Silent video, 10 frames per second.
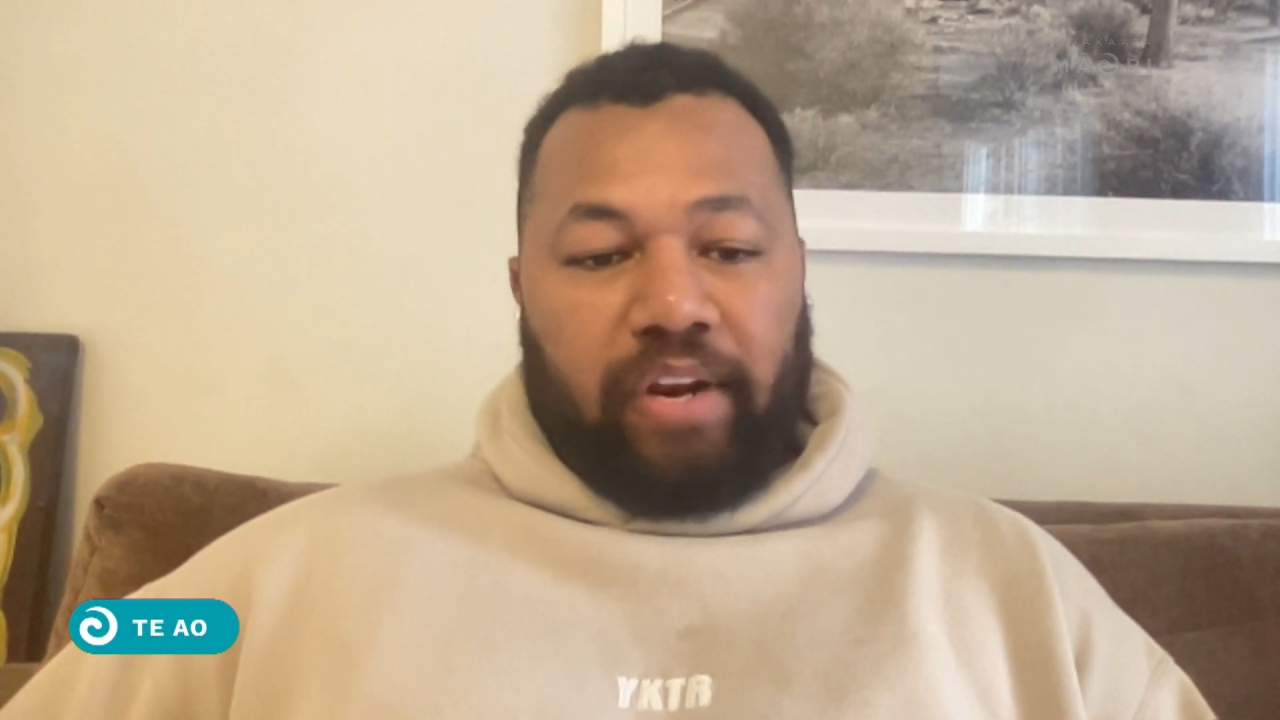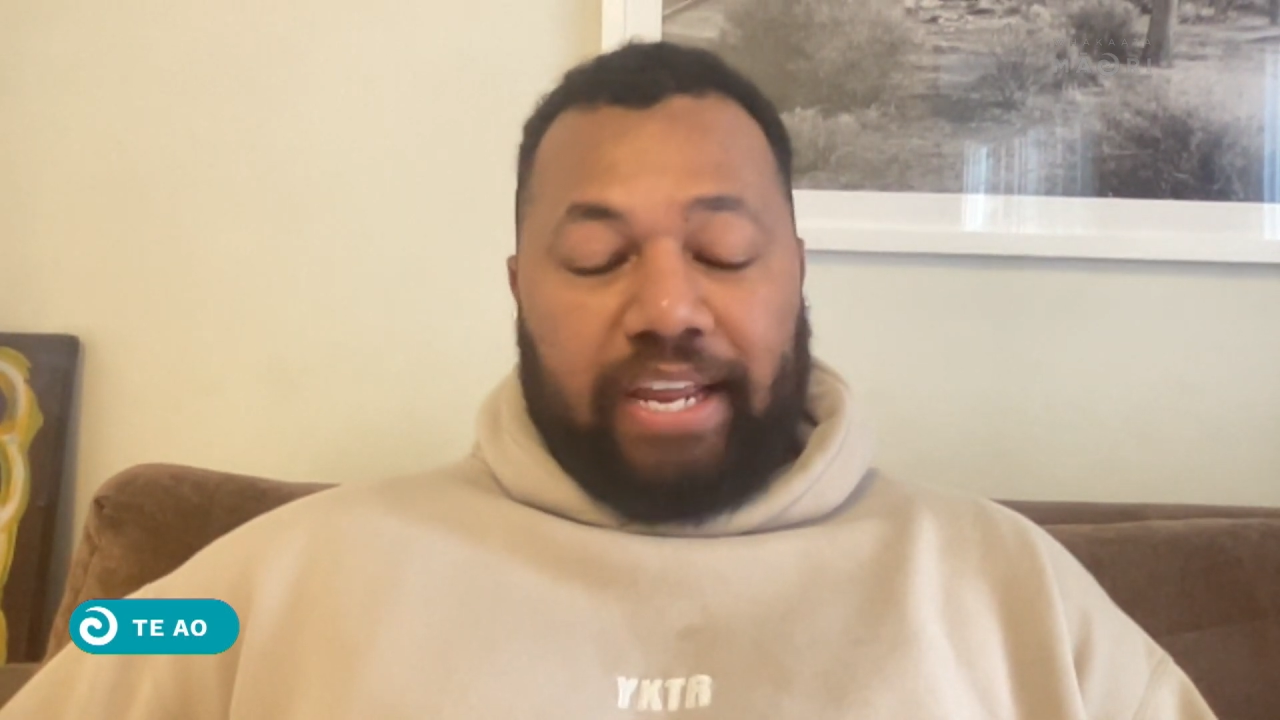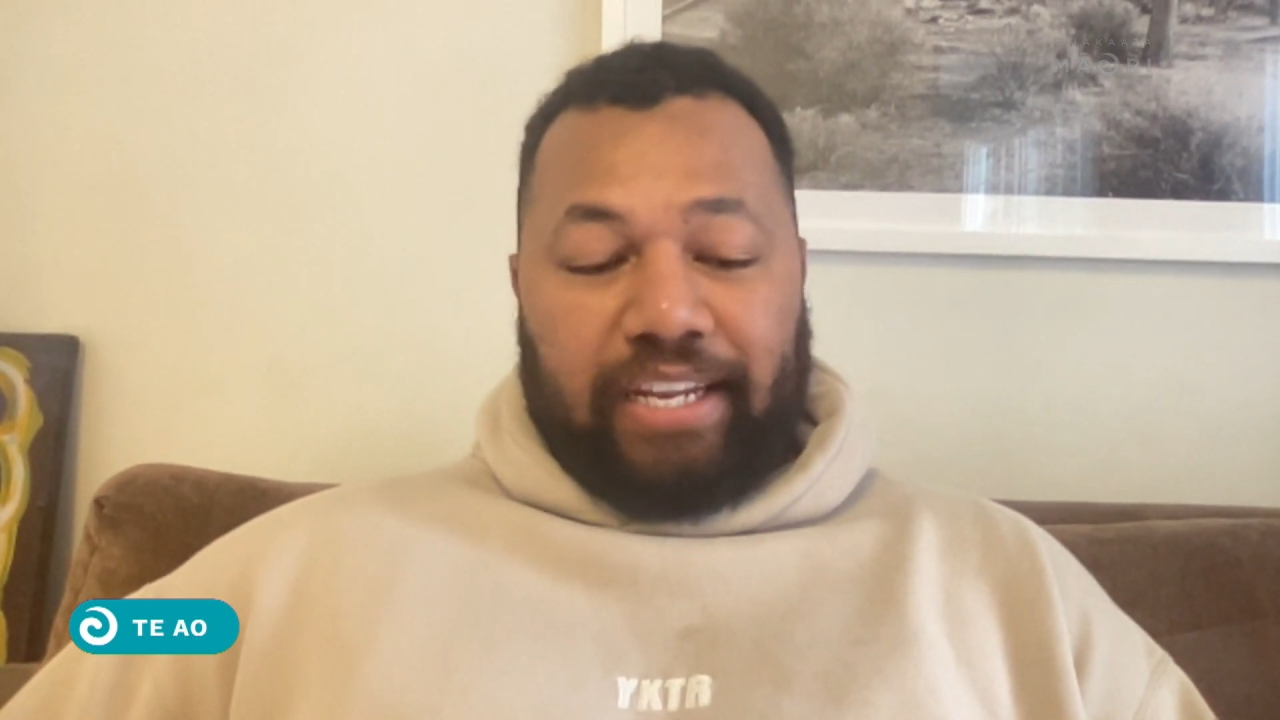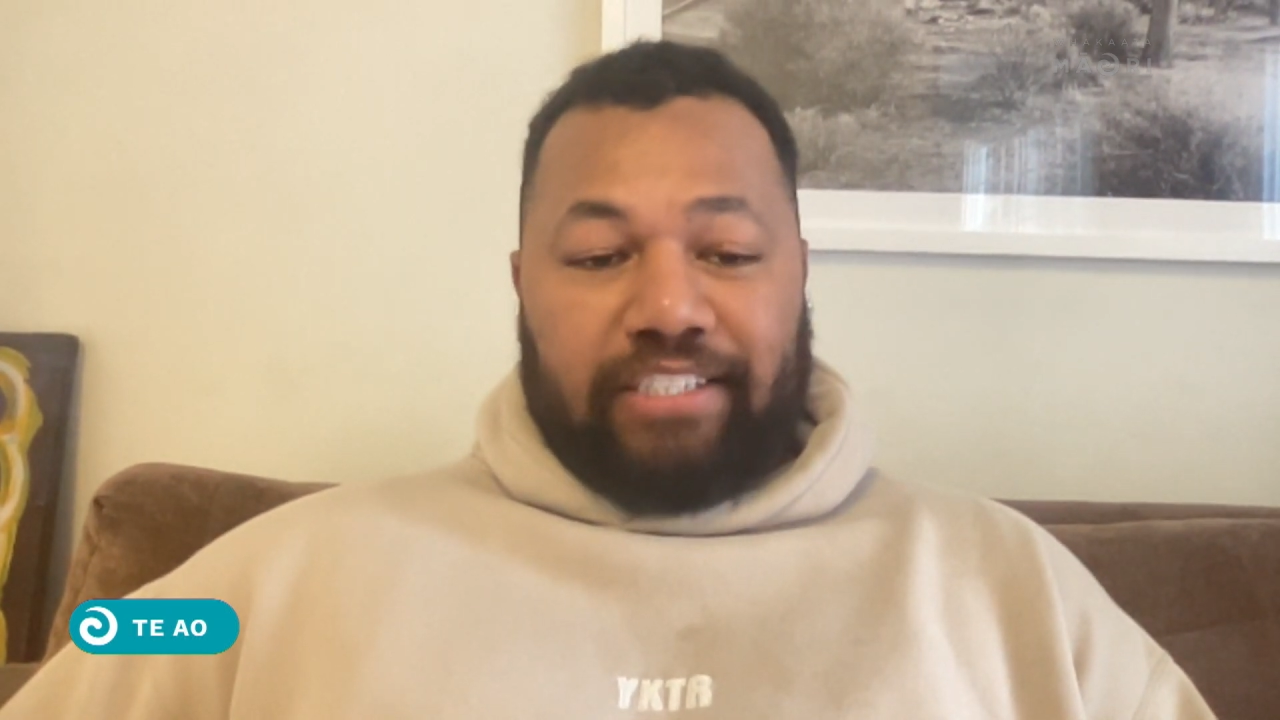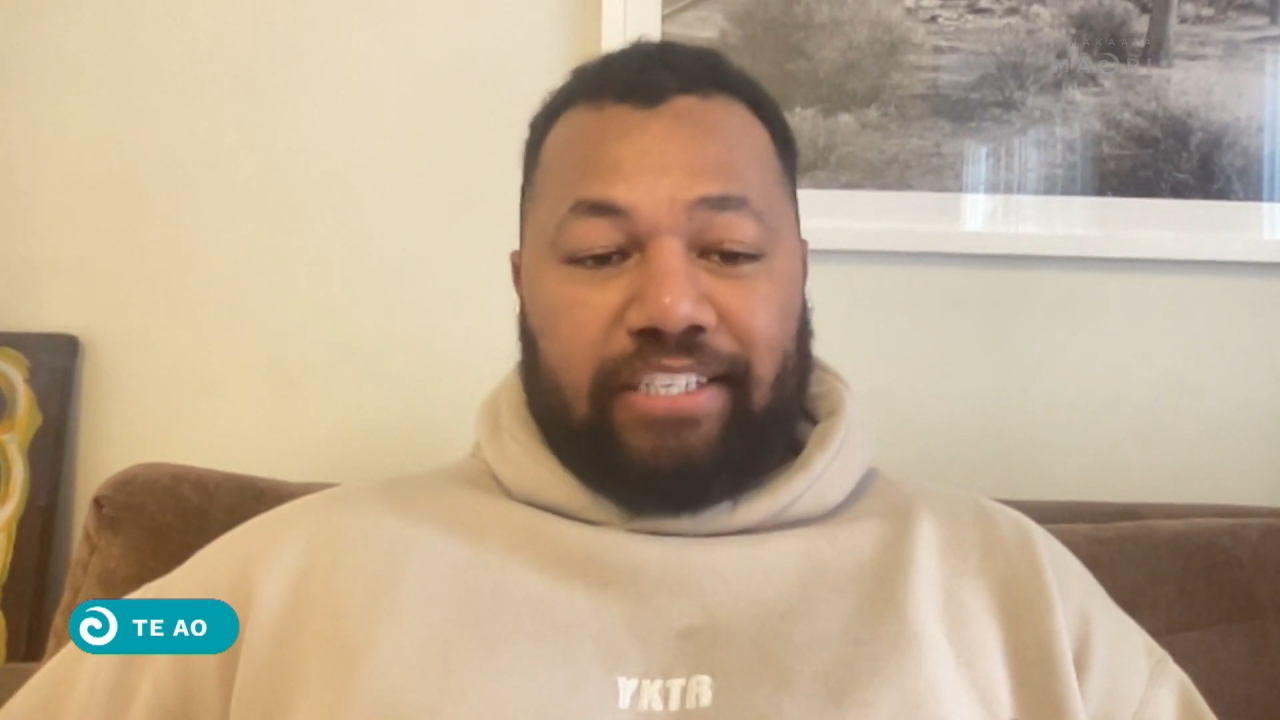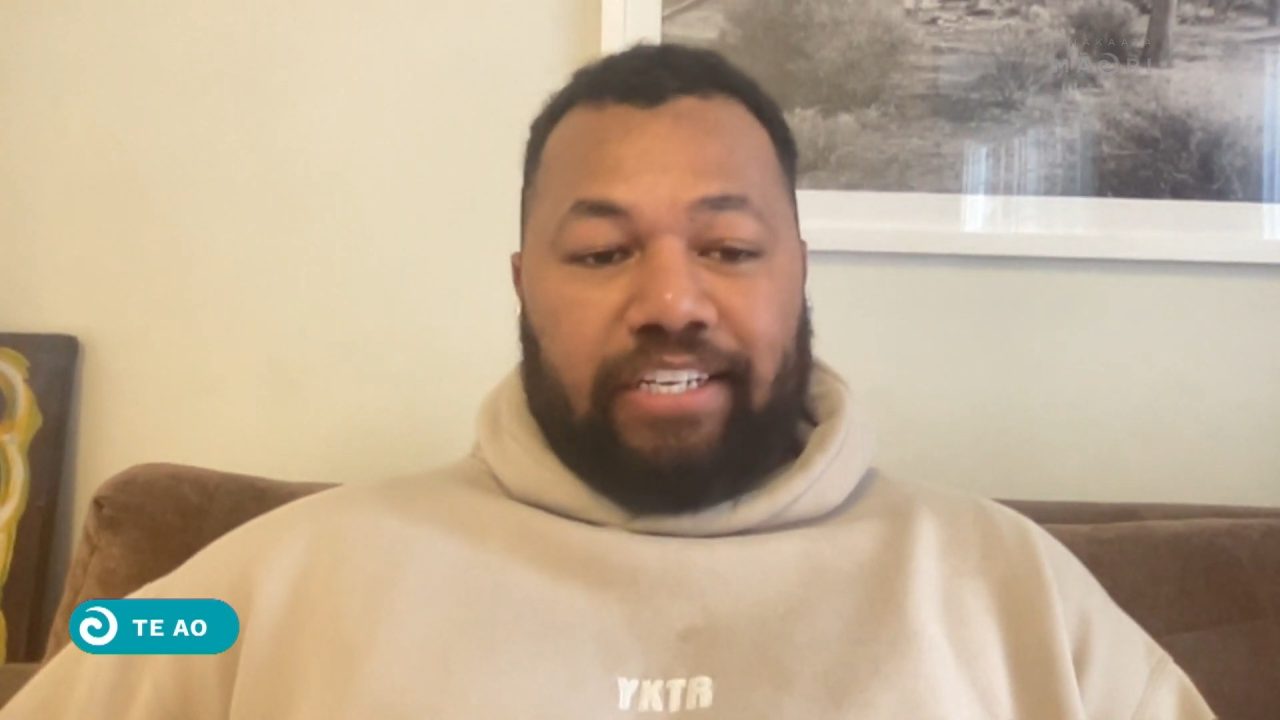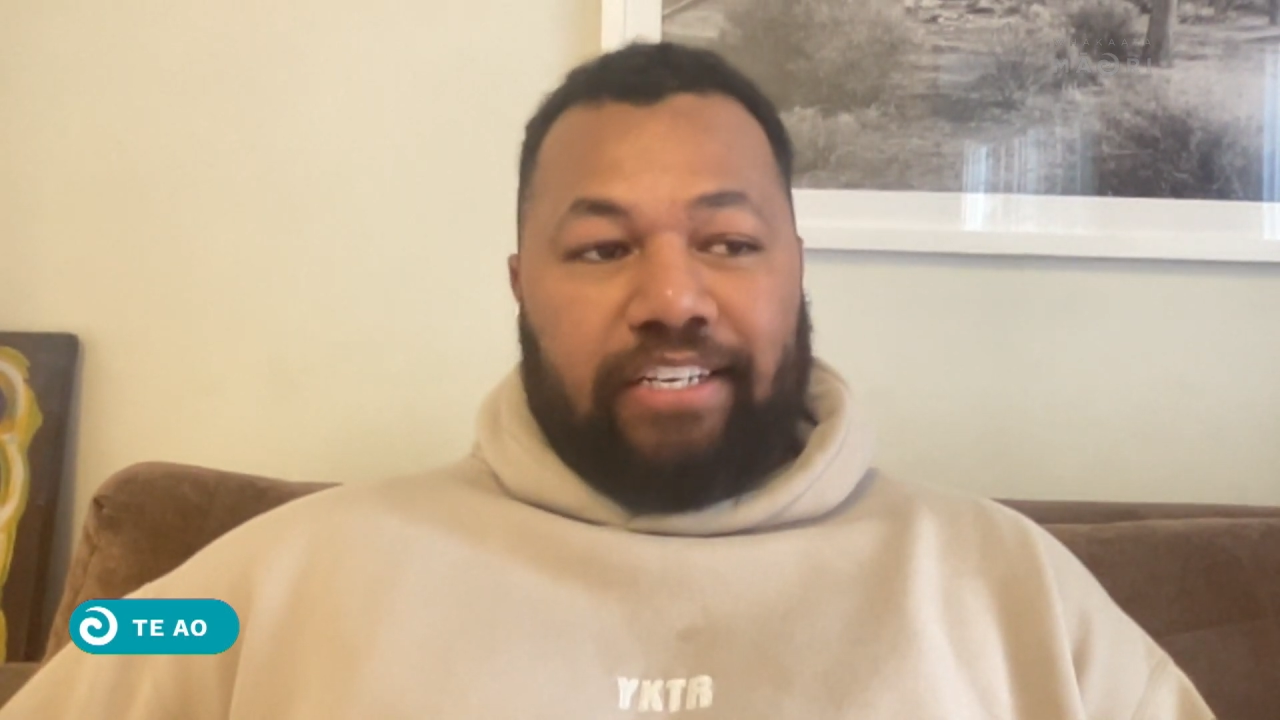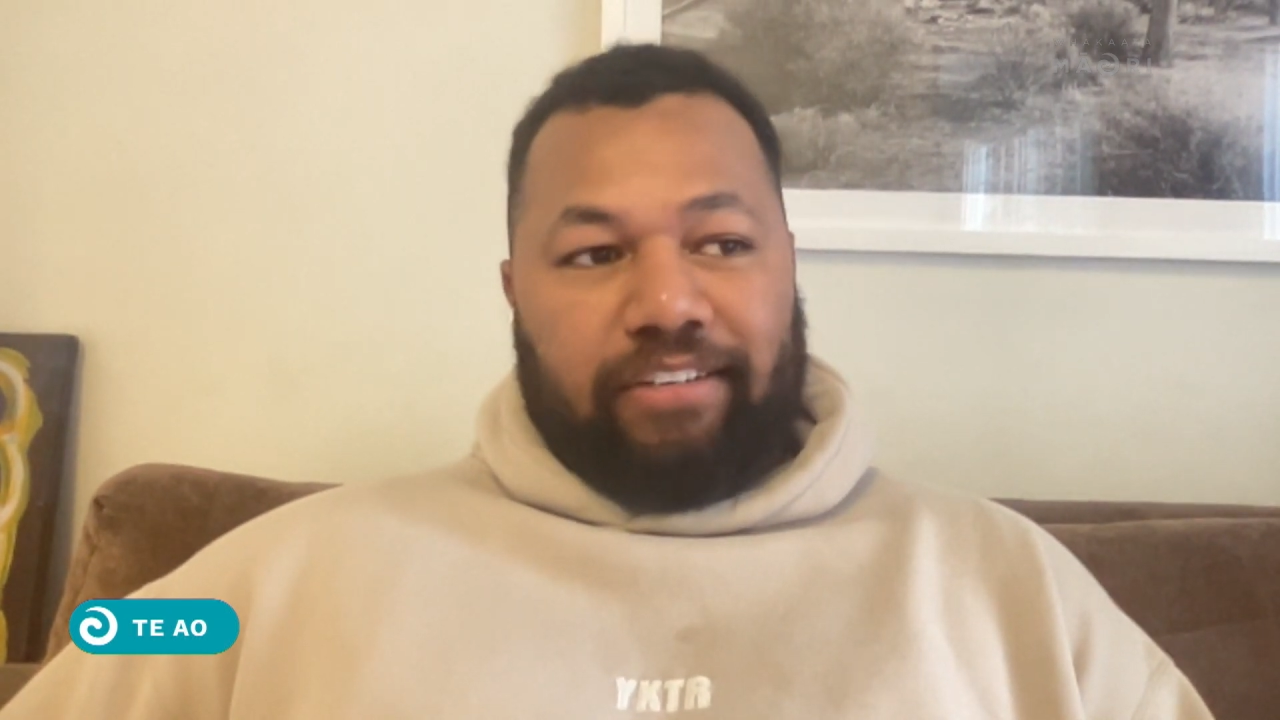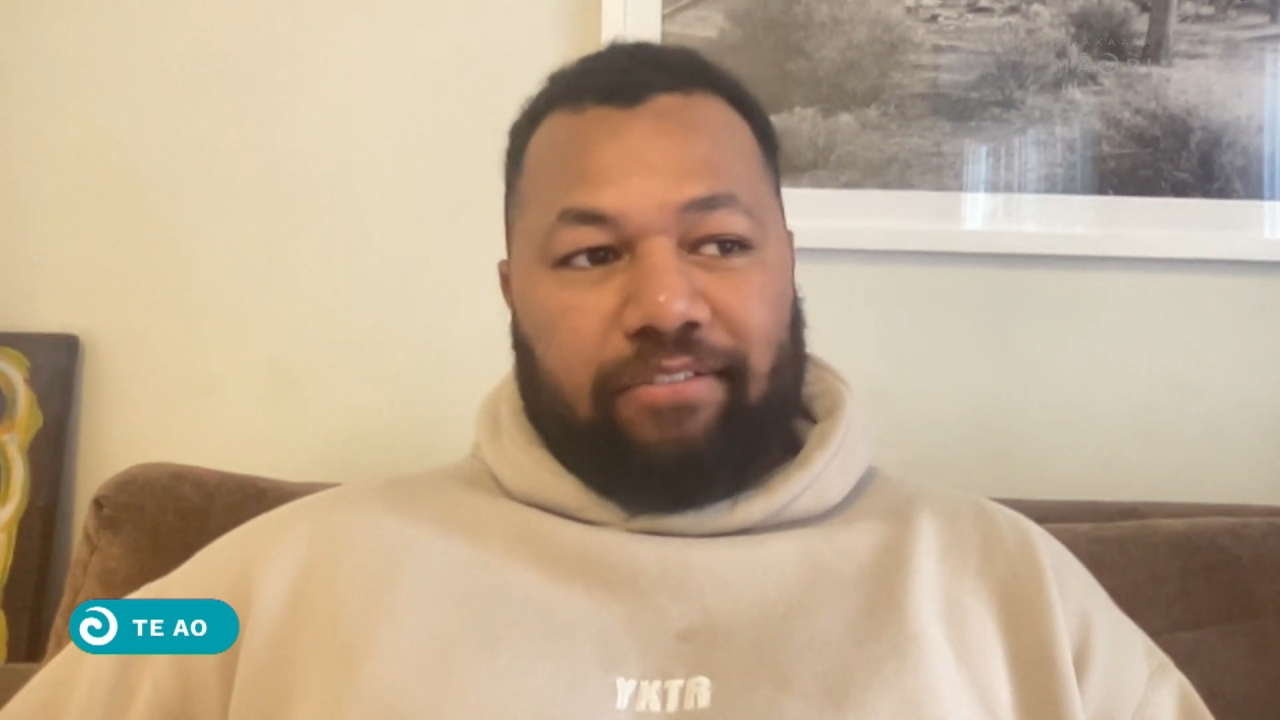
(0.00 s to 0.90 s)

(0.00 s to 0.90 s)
it, and he said,